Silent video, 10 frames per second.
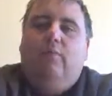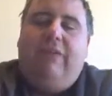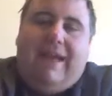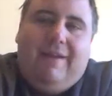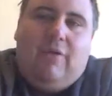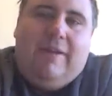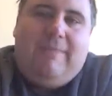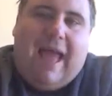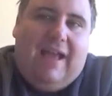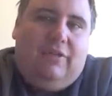That
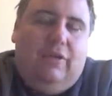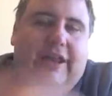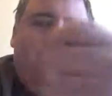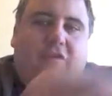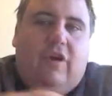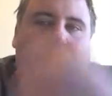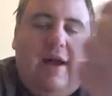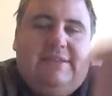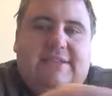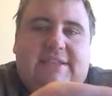going back, looking for
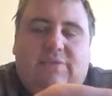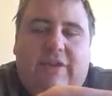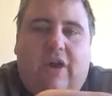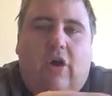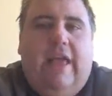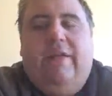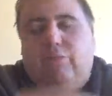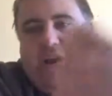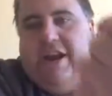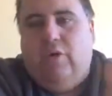causes that we call a
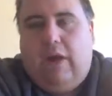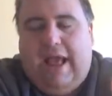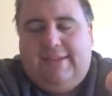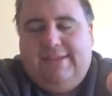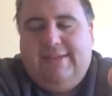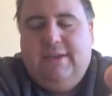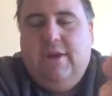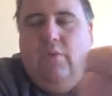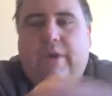regress.